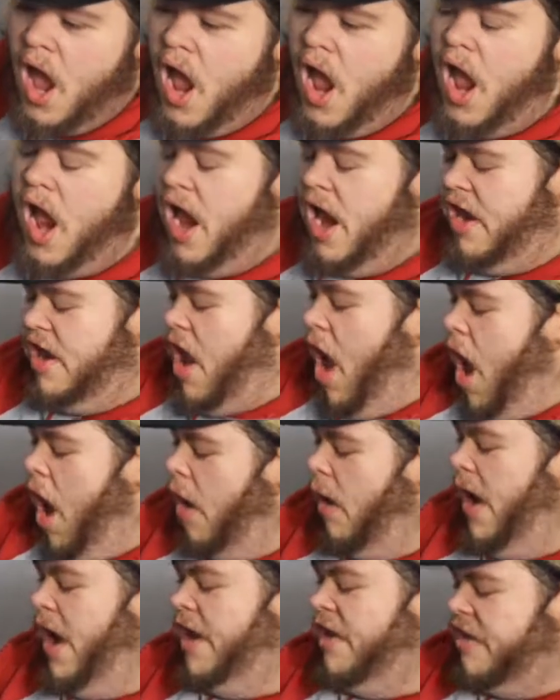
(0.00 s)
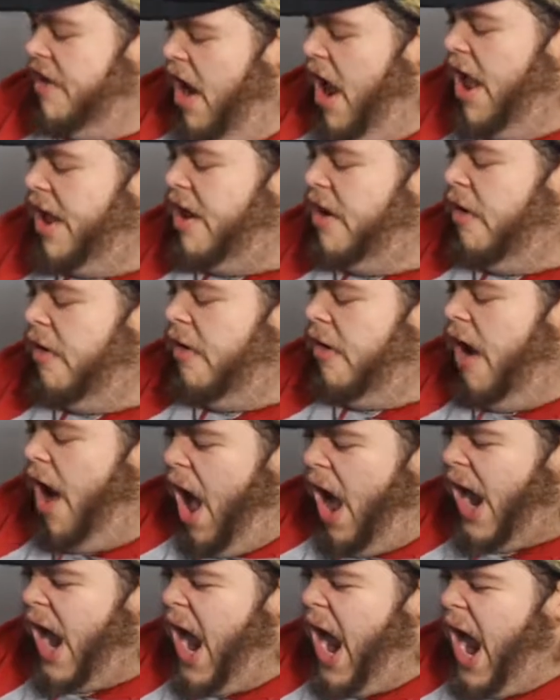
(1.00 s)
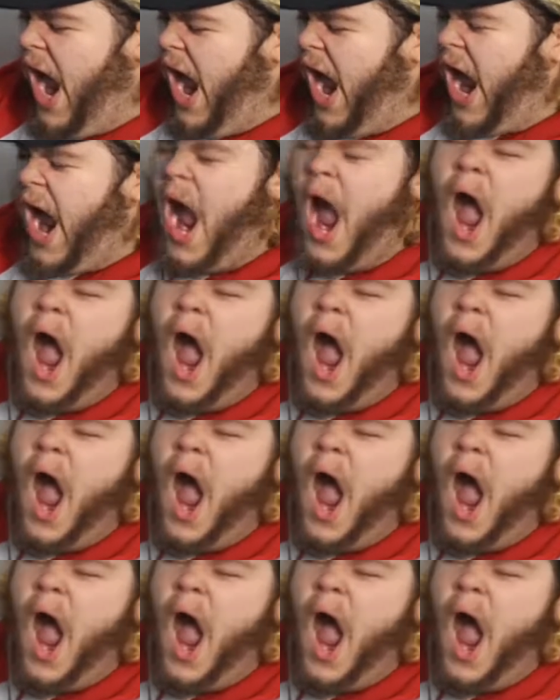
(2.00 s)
He's always just running.